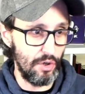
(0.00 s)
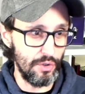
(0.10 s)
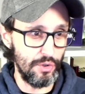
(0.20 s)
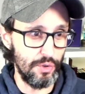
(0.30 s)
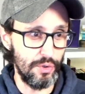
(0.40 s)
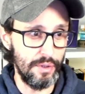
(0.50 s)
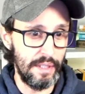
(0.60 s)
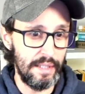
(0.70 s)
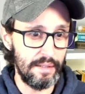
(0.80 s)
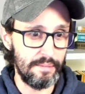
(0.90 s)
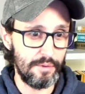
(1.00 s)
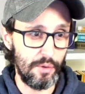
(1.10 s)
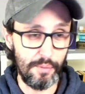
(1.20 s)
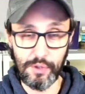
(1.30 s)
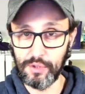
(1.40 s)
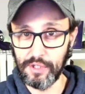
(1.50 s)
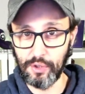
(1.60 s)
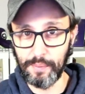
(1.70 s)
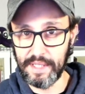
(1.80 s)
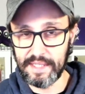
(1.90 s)
on your computer,
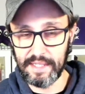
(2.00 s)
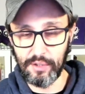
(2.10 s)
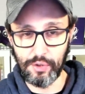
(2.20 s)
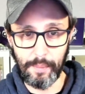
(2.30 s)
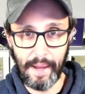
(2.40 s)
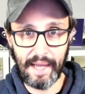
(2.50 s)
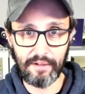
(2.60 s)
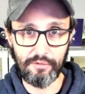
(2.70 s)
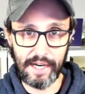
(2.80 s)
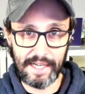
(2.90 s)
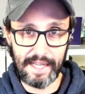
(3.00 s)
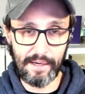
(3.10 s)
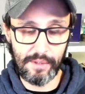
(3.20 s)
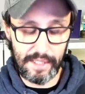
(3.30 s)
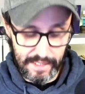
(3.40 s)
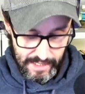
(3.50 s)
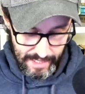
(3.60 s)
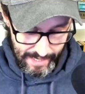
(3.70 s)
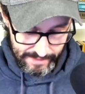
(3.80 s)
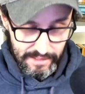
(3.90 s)
your PC or your Mac right now,
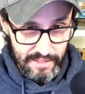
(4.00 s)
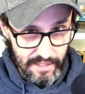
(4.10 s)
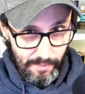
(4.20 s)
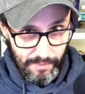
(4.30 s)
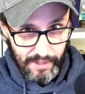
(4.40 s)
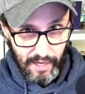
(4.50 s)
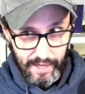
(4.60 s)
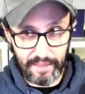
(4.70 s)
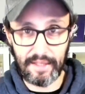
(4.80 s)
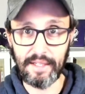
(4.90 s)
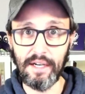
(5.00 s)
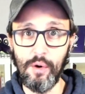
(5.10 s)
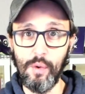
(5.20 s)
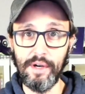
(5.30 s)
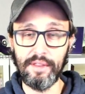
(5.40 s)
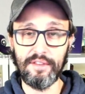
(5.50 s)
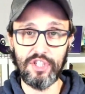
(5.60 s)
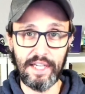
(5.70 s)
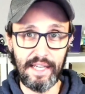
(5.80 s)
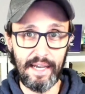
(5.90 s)
and some that I think are worth
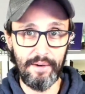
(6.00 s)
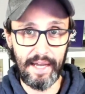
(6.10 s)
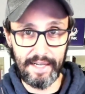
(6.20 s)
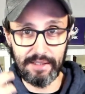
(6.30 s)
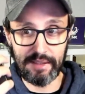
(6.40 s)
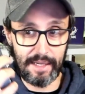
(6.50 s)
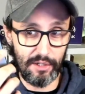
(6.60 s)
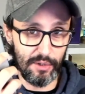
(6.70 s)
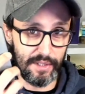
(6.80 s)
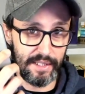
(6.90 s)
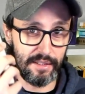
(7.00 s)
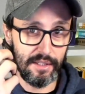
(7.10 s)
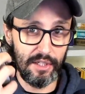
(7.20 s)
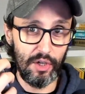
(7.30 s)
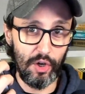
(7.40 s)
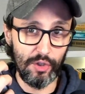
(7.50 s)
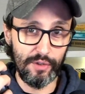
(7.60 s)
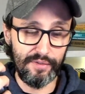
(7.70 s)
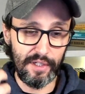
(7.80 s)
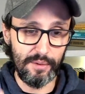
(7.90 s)
checking out and downloading on
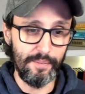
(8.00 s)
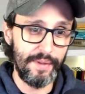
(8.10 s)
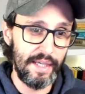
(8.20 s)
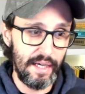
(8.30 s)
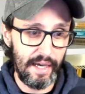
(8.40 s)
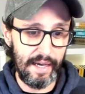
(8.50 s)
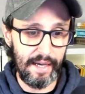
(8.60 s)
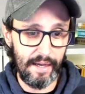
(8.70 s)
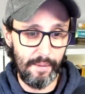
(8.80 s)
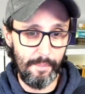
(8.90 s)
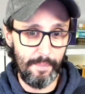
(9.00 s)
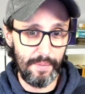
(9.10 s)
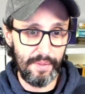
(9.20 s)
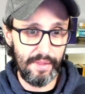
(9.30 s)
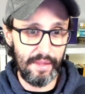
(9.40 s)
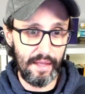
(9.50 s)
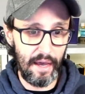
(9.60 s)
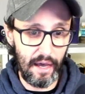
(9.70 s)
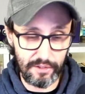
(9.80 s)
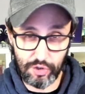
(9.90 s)
your phone.
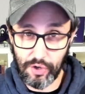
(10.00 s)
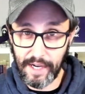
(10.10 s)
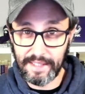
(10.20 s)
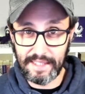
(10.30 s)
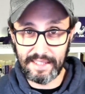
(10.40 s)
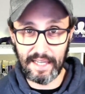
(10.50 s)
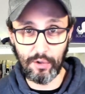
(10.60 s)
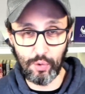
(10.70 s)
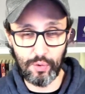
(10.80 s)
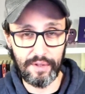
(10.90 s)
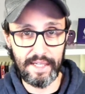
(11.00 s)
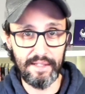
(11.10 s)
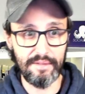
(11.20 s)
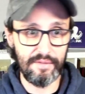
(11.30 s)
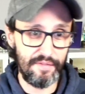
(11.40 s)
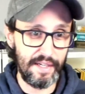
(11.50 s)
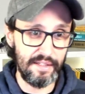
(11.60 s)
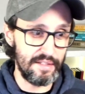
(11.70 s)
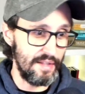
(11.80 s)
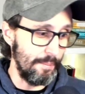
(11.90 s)
I'll try and detail all the
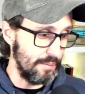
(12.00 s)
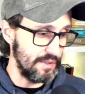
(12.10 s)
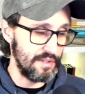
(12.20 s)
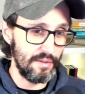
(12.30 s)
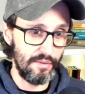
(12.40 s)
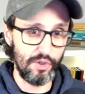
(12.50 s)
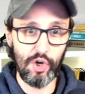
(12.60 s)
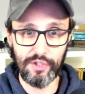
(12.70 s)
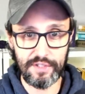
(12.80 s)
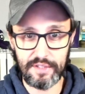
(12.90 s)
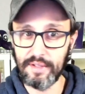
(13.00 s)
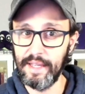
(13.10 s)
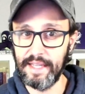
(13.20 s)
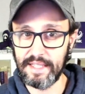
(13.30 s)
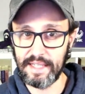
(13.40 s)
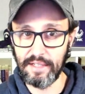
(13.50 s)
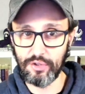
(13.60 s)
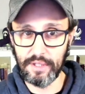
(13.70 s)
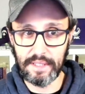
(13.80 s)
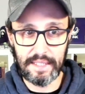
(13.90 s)
figures, numbers, costs,
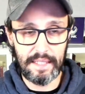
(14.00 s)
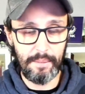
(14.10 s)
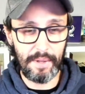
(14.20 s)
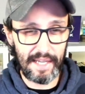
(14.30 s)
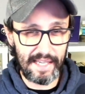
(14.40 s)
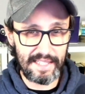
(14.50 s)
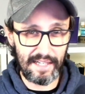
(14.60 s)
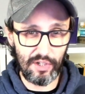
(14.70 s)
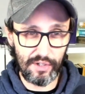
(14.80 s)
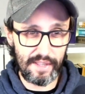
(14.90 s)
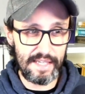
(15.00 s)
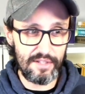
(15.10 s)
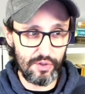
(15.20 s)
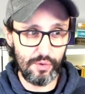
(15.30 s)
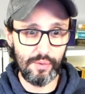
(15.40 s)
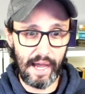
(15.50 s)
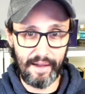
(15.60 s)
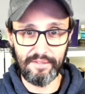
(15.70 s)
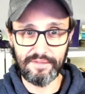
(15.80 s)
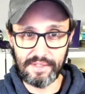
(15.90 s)
etc. But like I said, a lot of these do
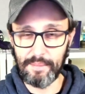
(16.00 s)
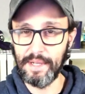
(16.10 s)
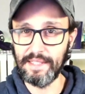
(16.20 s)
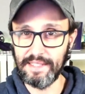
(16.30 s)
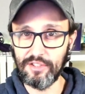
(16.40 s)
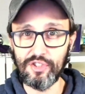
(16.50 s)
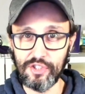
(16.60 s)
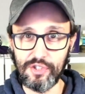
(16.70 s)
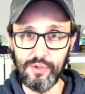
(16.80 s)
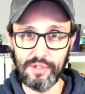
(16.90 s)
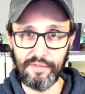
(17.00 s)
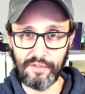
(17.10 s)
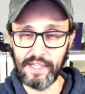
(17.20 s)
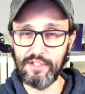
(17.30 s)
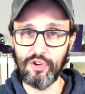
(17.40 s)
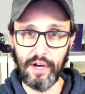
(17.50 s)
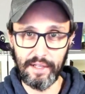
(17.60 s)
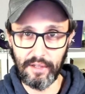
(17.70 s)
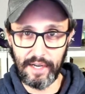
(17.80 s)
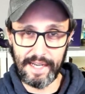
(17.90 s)
have the ability to just use a free
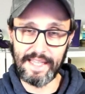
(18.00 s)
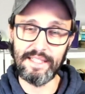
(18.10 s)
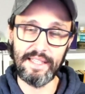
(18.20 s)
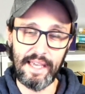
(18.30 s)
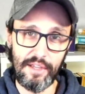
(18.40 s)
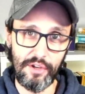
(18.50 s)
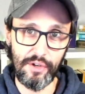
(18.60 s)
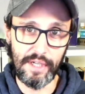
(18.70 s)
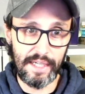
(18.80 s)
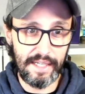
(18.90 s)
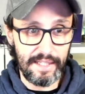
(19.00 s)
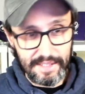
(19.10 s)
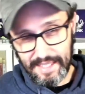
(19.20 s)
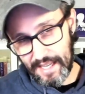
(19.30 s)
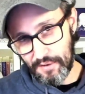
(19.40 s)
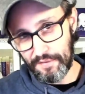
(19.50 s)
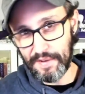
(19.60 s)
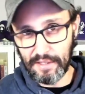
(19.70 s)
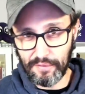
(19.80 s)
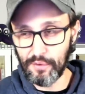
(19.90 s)
trial, at least to get your
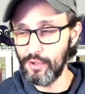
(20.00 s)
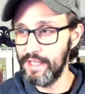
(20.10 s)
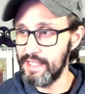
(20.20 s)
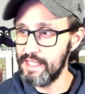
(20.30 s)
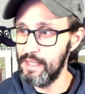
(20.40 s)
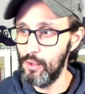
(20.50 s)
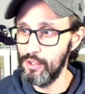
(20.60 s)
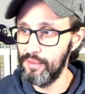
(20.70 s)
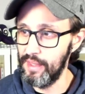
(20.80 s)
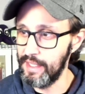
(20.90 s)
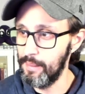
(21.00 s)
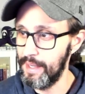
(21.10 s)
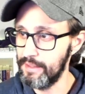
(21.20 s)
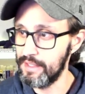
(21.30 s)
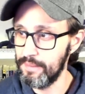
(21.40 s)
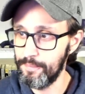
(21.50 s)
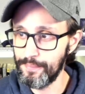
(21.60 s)
feel for it and see what you think about it.